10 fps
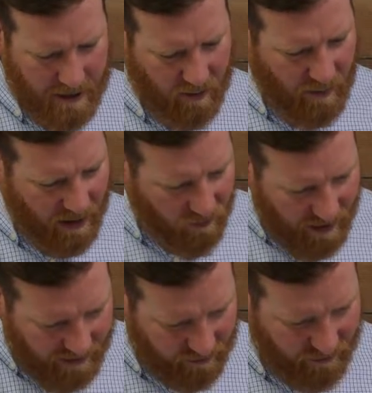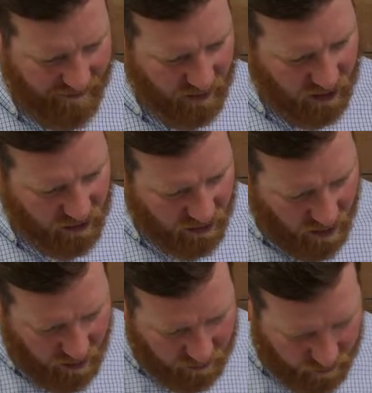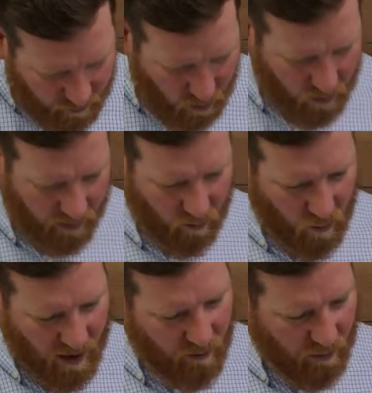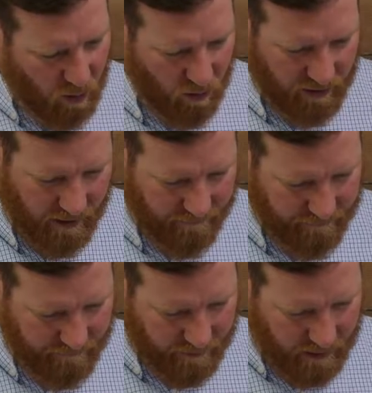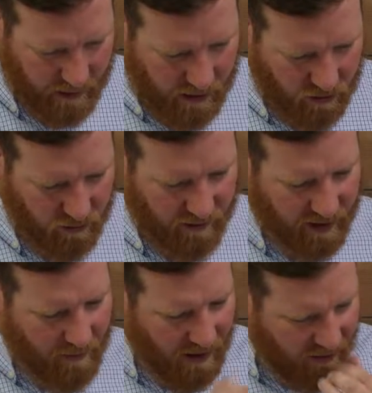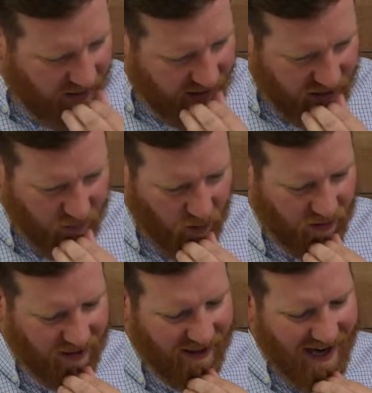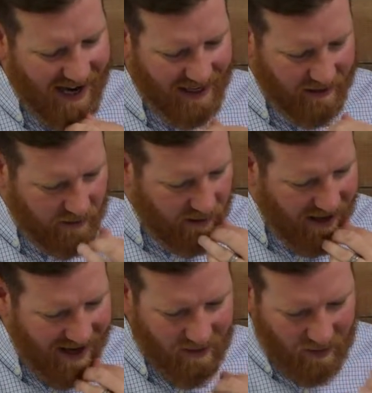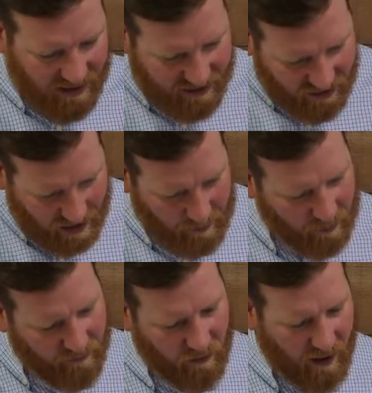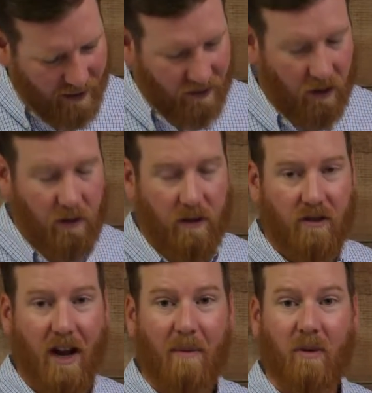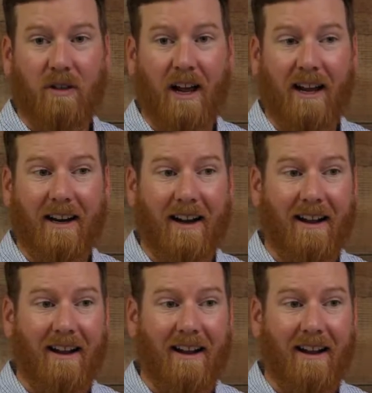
to bear record, to have a good, honest report, well reported up. So as we think about our testimony tonight, as being a disciple of Christ, are you a disciple tonight?